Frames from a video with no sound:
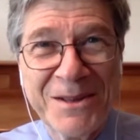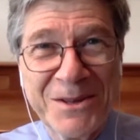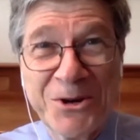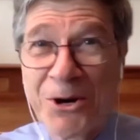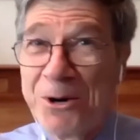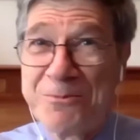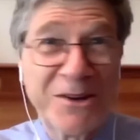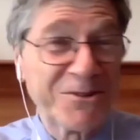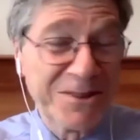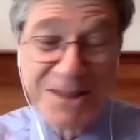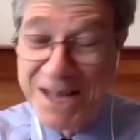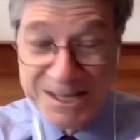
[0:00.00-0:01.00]
Europe
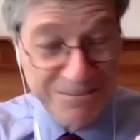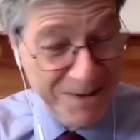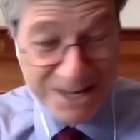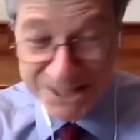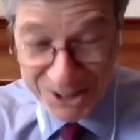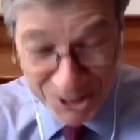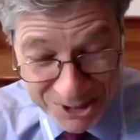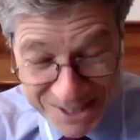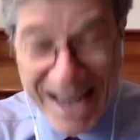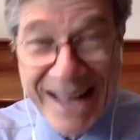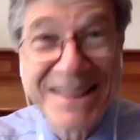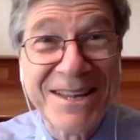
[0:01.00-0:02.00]
doesn't like being looked
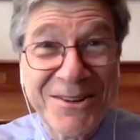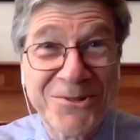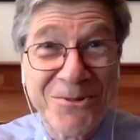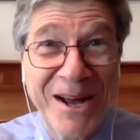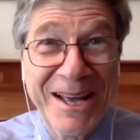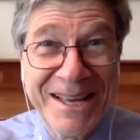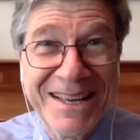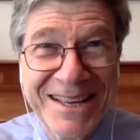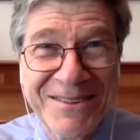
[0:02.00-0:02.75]
at this way,